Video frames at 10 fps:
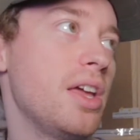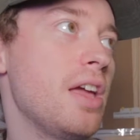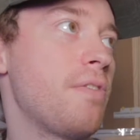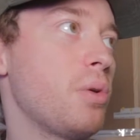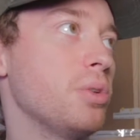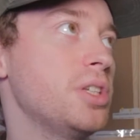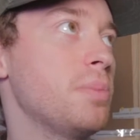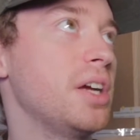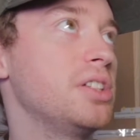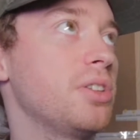if I wanted to
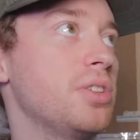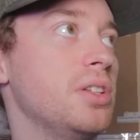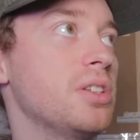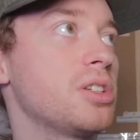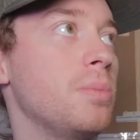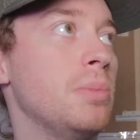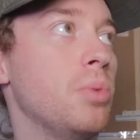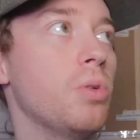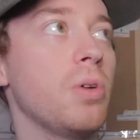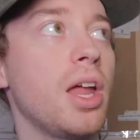buy something that's going to be
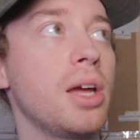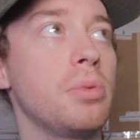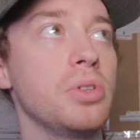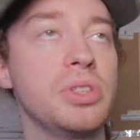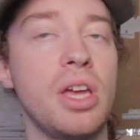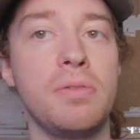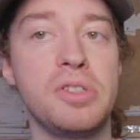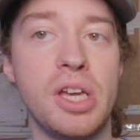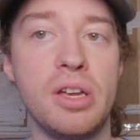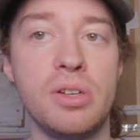more reliable, say for
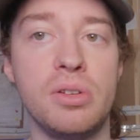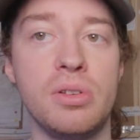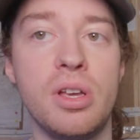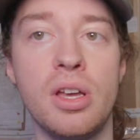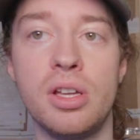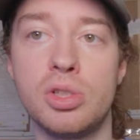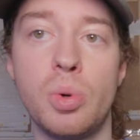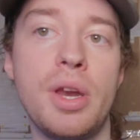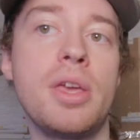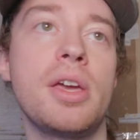10,
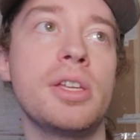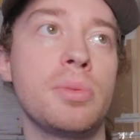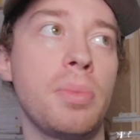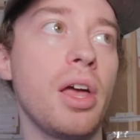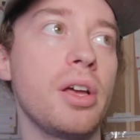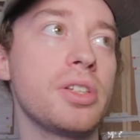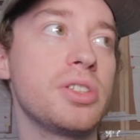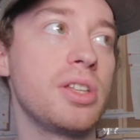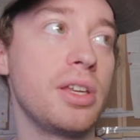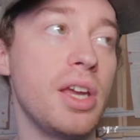20 years
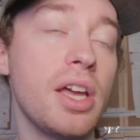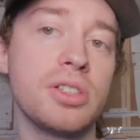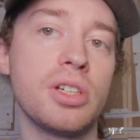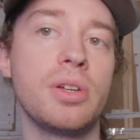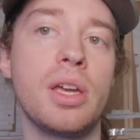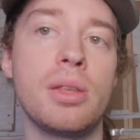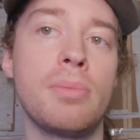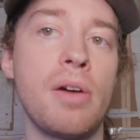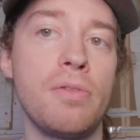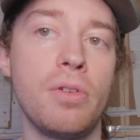plus, then yes, I'll get the
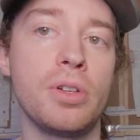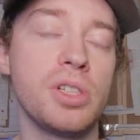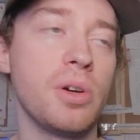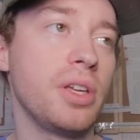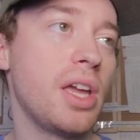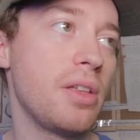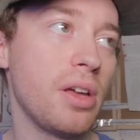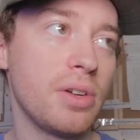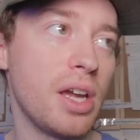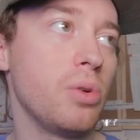Manfrotto.
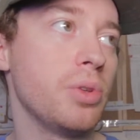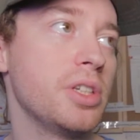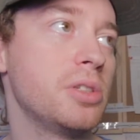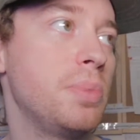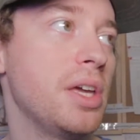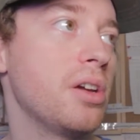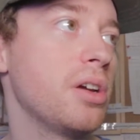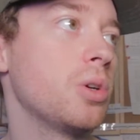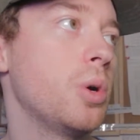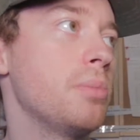I'll get all this big
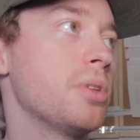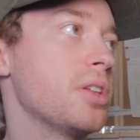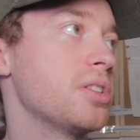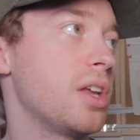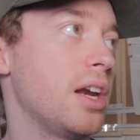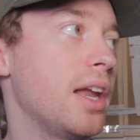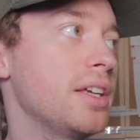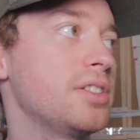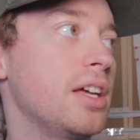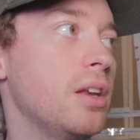equipment that's going to
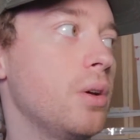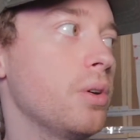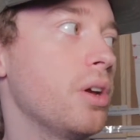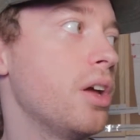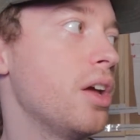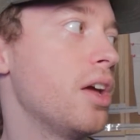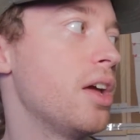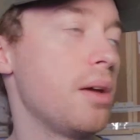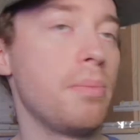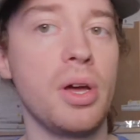last that long.
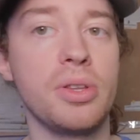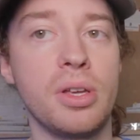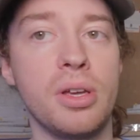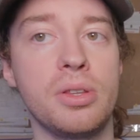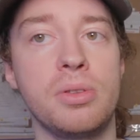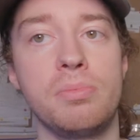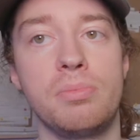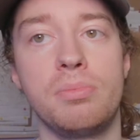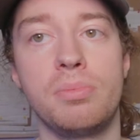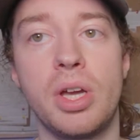But
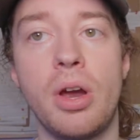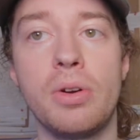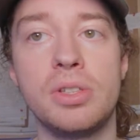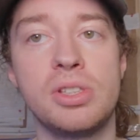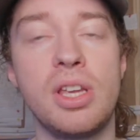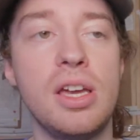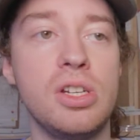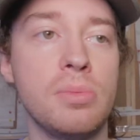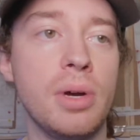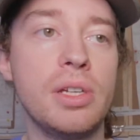the current
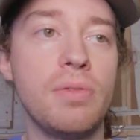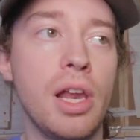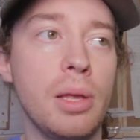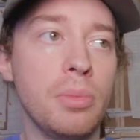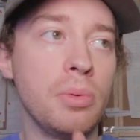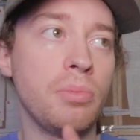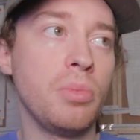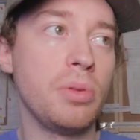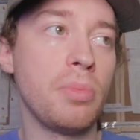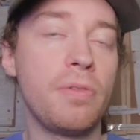stage in my development
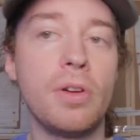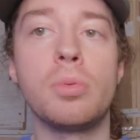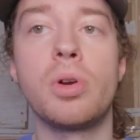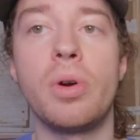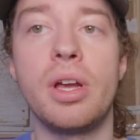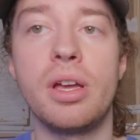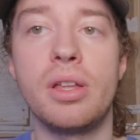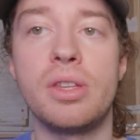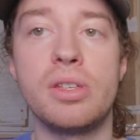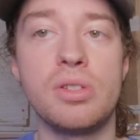with my film career,
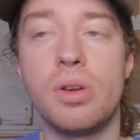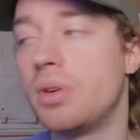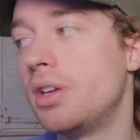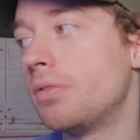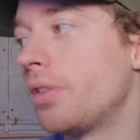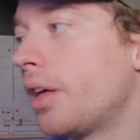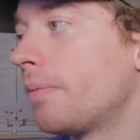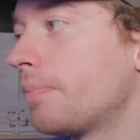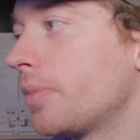there's no need for that.